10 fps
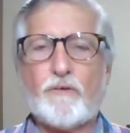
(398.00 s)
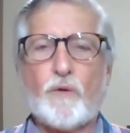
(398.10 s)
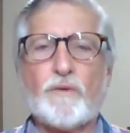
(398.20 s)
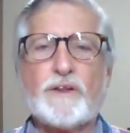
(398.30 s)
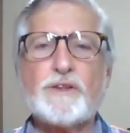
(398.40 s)

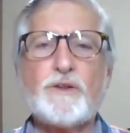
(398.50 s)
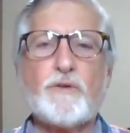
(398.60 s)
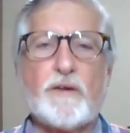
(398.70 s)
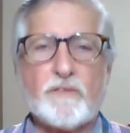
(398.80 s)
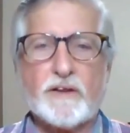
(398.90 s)
these new
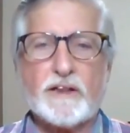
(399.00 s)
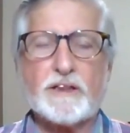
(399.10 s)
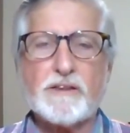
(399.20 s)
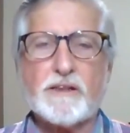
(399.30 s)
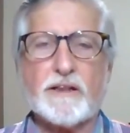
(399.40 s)

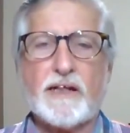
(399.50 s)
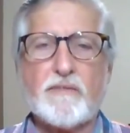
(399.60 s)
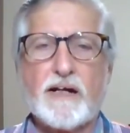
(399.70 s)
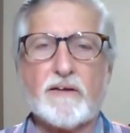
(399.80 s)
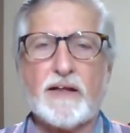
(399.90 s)
revelations that
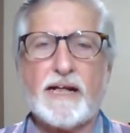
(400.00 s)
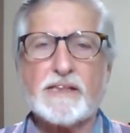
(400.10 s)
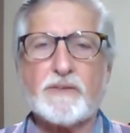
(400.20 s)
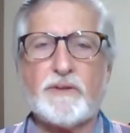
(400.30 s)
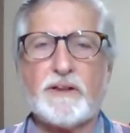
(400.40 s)
came out
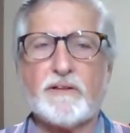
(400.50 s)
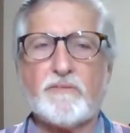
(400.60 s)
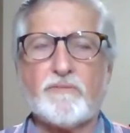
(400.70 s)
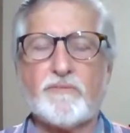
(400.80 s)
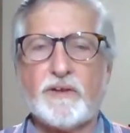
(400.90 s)
last week
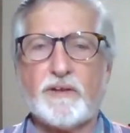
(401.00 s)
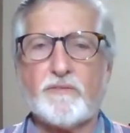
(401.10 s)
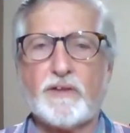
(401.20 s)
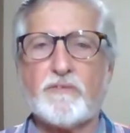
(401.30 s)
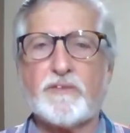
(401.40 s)
and
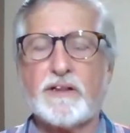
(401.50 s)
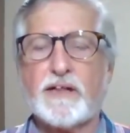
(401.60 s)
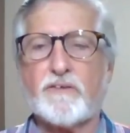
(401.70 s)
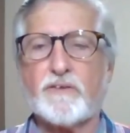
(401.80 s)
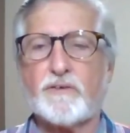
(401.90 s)
involving
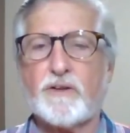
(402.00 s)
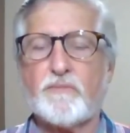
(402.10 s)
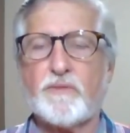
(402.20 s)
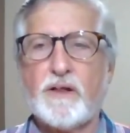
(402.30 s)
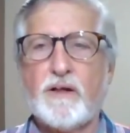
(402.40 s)
Donald
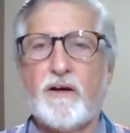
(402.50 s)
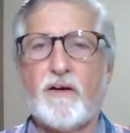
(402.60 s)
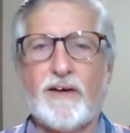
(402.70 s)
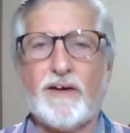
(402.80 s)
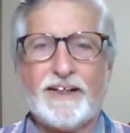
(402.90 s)
Trump
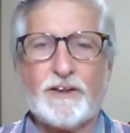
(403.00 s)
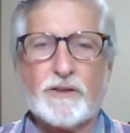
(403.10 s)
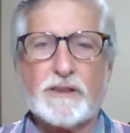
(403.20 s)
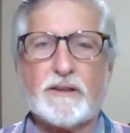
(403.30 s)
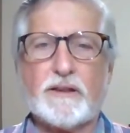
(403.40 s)
are
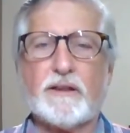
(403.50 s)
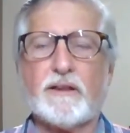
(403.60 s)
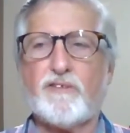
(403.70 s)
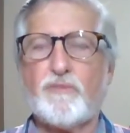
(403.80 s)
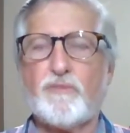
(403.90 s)
interesting.
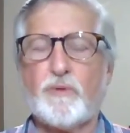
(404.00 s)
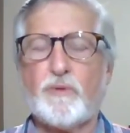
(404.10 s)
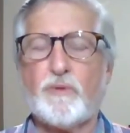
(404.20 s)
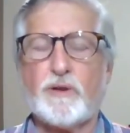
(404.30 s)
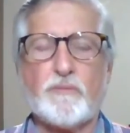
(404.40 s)
They've put
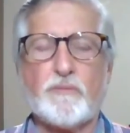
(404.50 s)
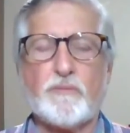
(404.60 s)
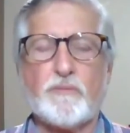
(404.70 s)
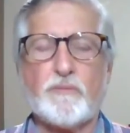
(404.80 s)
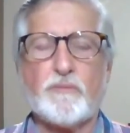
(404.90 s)
him a
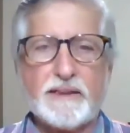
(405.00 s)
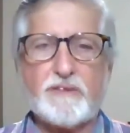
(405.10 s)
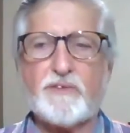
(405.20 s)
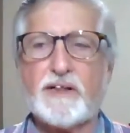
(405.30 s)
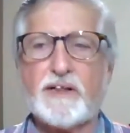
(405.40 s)
bit on the
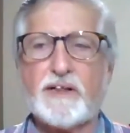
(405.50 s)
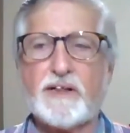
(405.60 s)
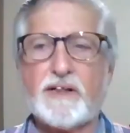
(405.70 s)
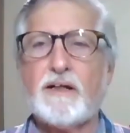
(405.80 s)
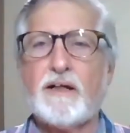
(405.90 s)

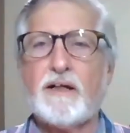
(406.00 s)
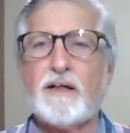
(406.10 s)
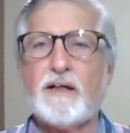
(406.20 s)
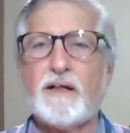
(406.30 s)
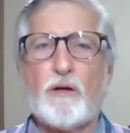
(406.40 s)
defense.
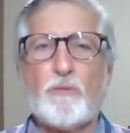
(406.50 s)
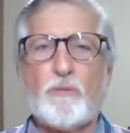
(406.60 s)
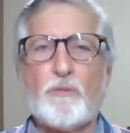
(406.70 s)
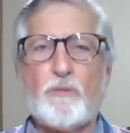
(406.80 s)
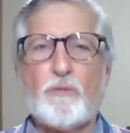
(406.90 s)

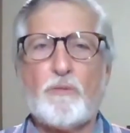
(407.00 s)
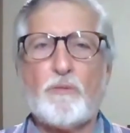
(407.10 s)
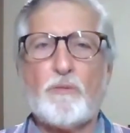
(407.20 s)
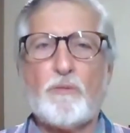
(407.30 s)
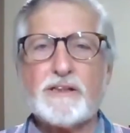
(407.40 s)
But
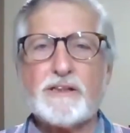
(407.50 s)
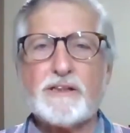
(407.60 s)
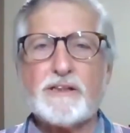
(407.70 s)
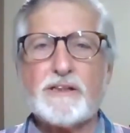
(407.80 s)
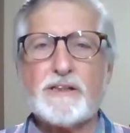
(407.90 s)
I
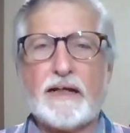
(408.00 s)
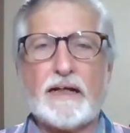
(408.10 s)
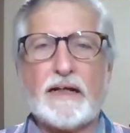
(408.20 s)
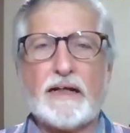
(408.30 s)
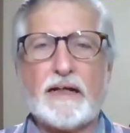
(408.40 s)

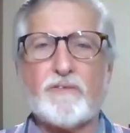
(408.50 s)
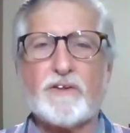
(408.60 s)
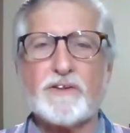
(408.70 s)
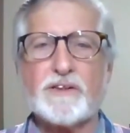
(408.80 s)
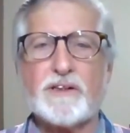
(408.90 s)

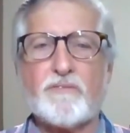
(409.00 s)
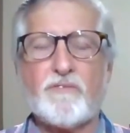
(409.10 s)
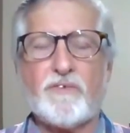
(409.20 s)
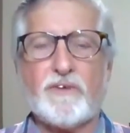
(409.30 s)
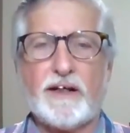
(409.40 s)
don't know if there's
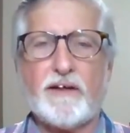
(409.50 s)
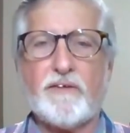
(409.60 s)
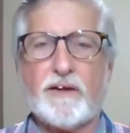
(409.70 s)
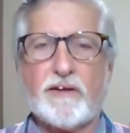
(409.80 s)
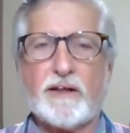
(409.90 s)
an up
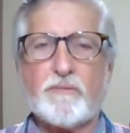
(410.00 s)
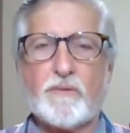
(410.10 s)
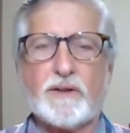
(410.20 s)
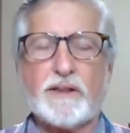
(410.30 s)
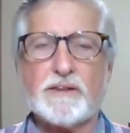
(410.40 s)
there
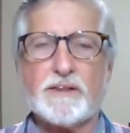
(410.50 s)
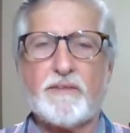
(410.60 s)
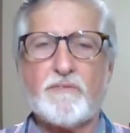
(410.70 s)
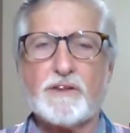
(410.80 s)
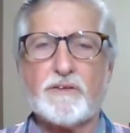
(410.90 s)
anymore. He
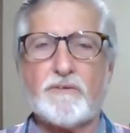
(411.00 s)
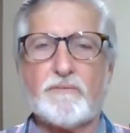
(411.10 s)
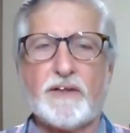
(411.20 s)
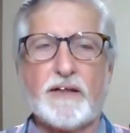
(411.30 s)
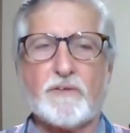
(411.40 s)
seems to
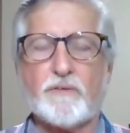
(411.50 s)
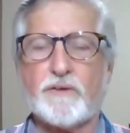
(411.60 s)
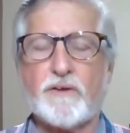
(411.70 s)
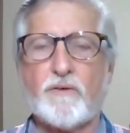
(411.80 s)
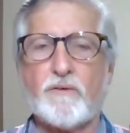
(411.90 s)
be able to
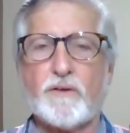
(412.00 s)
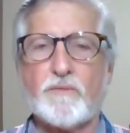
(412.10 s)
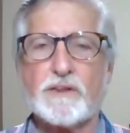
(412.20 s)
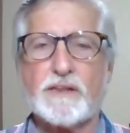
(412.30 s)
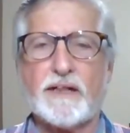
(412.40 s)
withhold
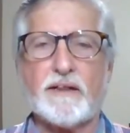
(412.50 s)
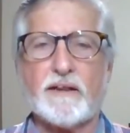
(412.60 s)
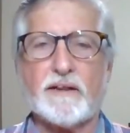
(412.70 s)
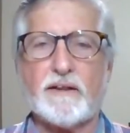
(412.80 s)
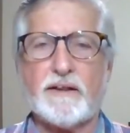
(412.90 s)
almost anything
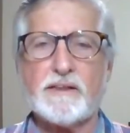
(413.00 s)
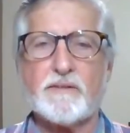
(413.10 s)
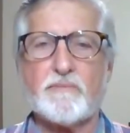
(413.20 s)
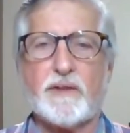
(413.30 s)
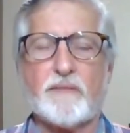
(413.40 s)
that hits
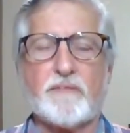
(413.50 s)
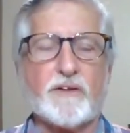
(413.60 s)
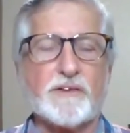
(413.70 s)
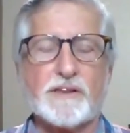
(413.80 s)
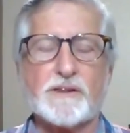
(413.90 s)
him
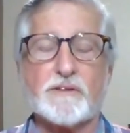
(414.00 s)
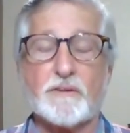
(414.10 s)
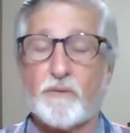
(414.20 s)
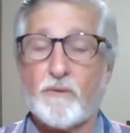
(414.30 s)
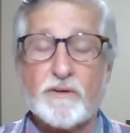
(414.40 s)
because his
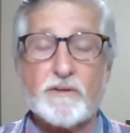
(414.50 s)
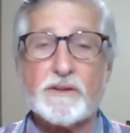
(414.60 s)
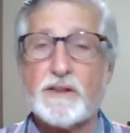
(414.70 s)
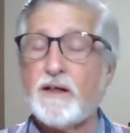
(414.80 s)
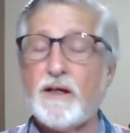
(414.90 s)
supporters
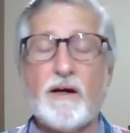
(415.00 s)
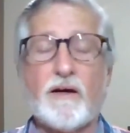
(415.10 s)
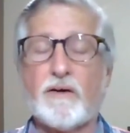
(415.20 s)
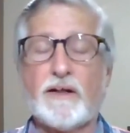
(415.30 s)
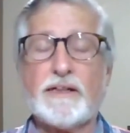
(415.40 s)

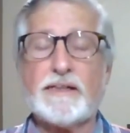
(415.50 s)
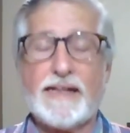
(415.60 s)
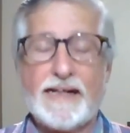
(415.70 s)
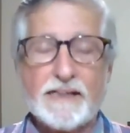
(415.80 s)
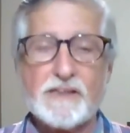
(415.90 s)
are
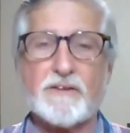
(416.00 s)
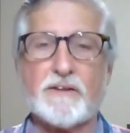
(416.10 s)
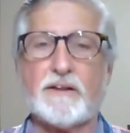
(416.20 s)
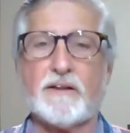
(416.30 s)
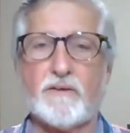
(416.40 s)

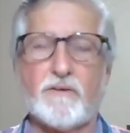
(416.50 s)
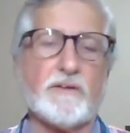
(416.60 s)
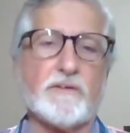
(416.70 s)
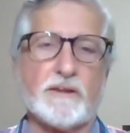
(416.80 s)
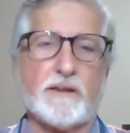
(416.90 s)
intensely
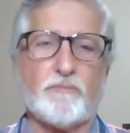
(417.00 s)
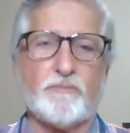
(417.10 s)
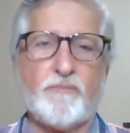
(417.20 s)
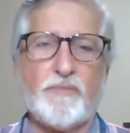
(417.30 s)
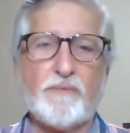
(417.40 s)
loyal to him.
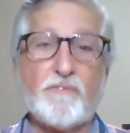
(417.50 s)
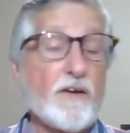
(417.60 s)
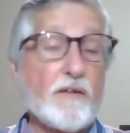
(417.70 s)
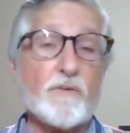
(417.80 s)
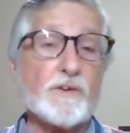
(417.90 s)

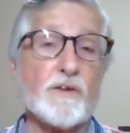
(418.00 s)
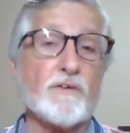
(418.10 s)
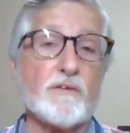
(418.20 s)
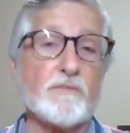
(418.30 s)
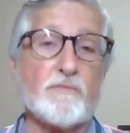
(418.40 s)
Far more so
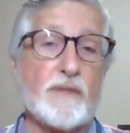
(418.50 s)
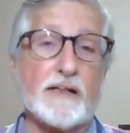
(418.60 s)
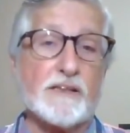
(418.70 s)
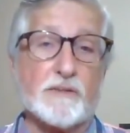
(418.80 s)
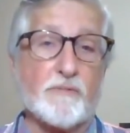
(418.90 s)
than
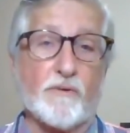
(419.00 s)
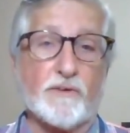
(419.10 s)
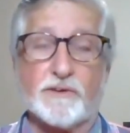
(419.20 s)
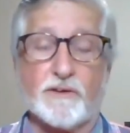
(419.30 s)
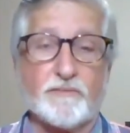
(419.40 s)
Biden
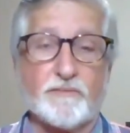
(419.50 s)
supporters are.